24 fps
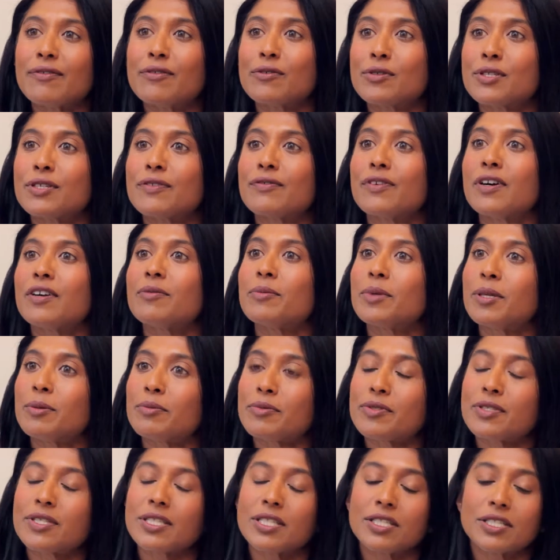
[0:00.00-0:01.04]
45-minute
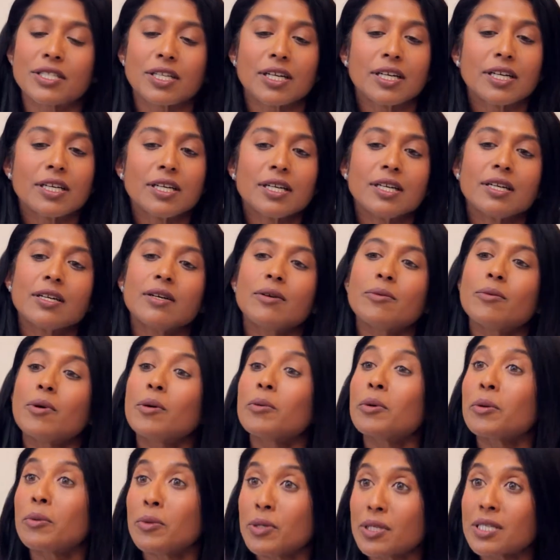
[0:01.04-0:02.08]
procedure, what
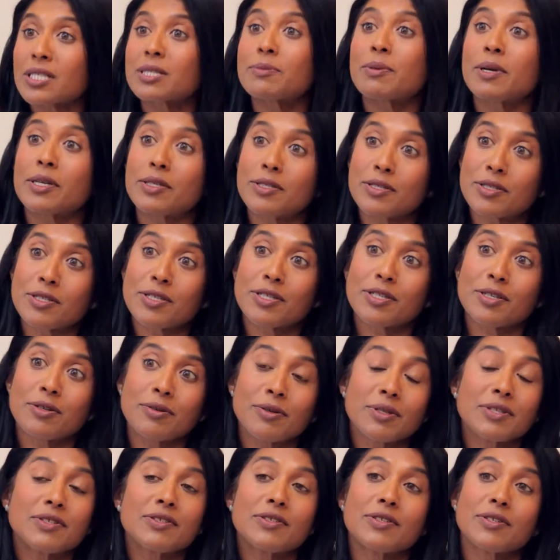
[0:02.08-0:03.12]
we would expect you to do
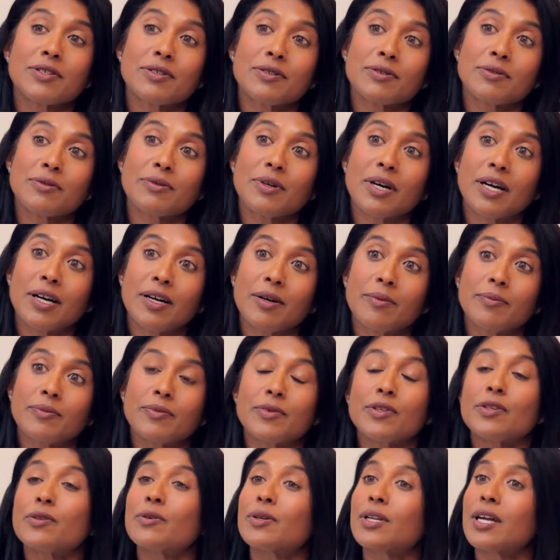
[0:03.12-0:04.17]
is
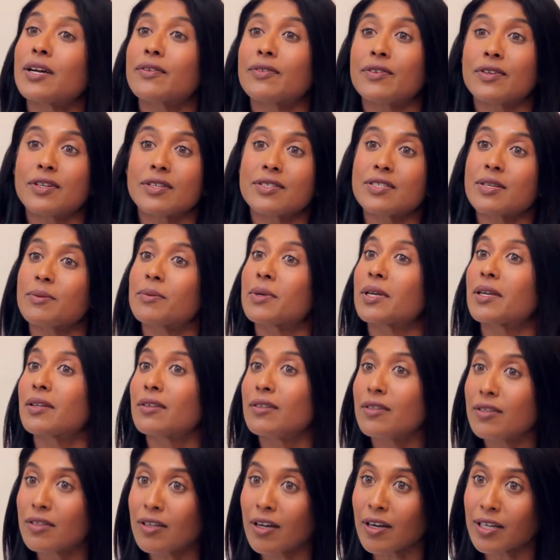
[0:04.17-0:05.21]
you can have something
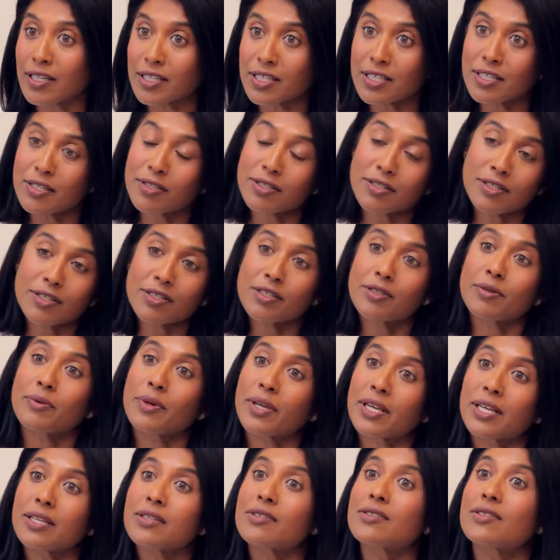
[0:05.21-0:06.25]
light to
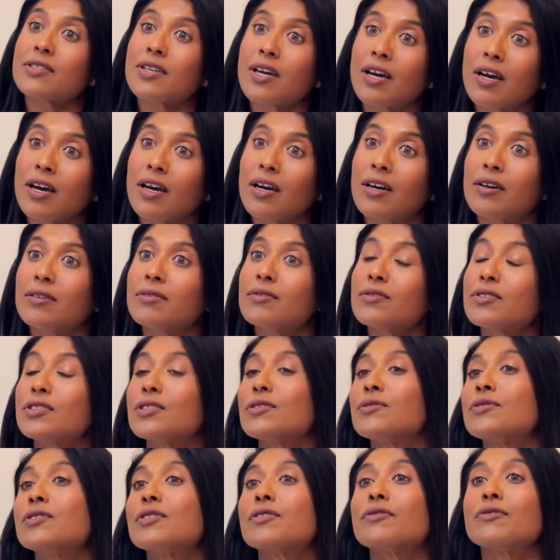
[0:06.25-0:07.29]
eat
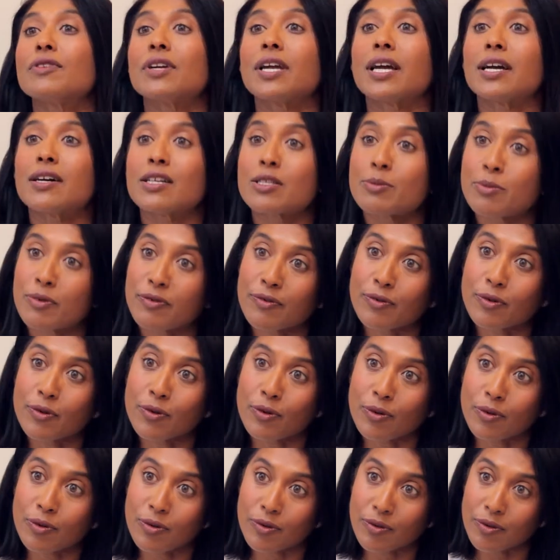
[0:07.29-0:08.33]
2 to 3 hours
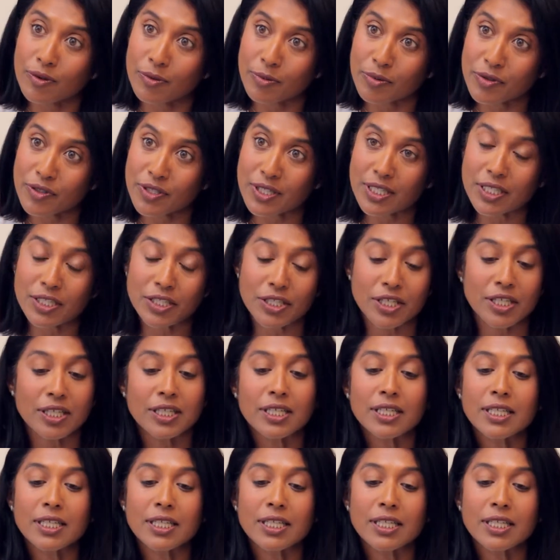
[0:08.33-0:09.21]
before the procedure,